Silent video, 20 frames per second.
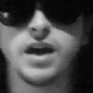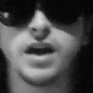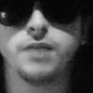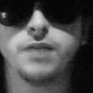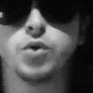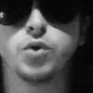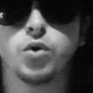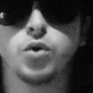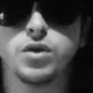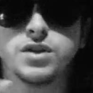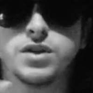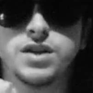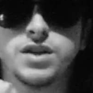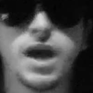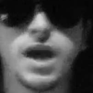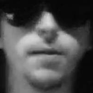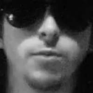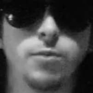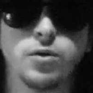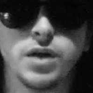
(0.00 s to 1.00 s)
am your
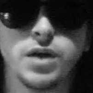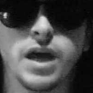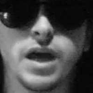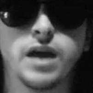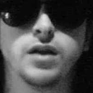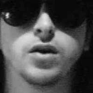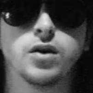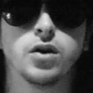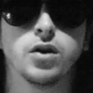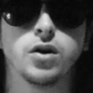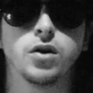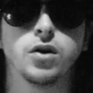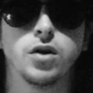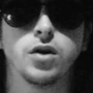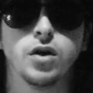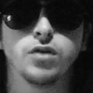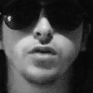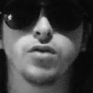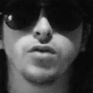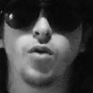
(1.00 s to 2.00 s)
doppelganger,
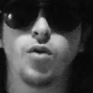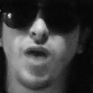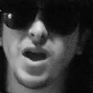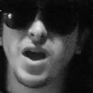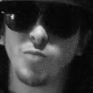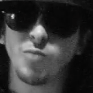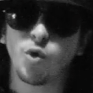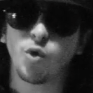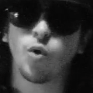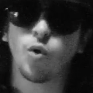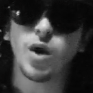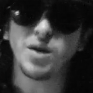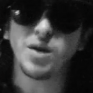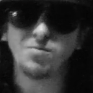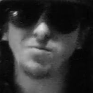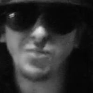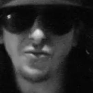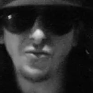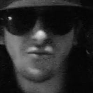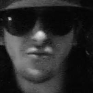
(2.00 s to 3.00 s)
though I am
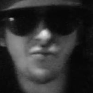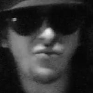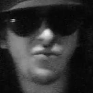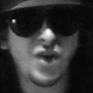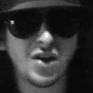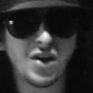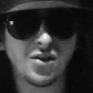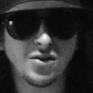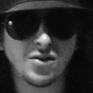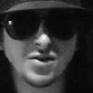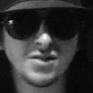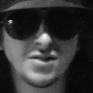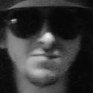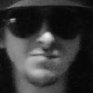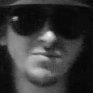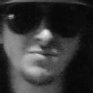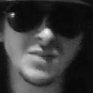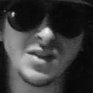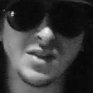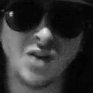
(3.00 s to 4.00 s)
quite befuddled
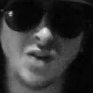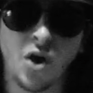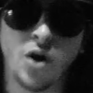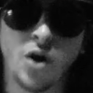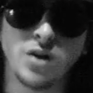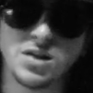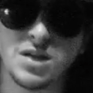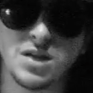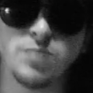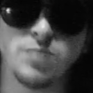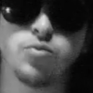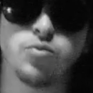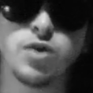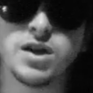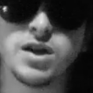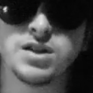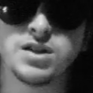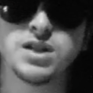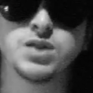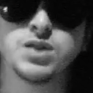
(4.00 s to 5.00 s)
in the haunting
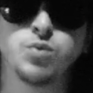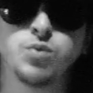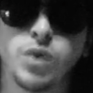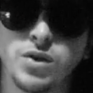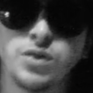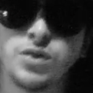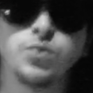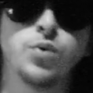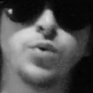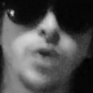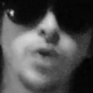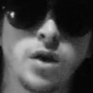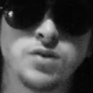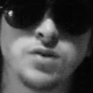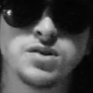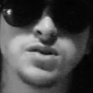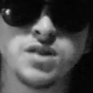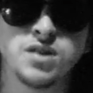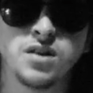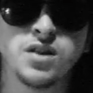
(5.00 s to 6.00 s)
process while you are
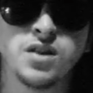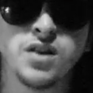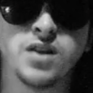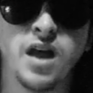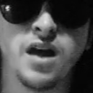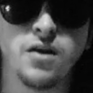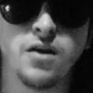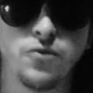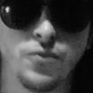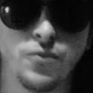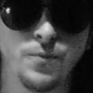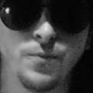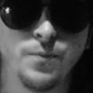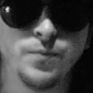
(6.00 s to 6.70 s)
still alive.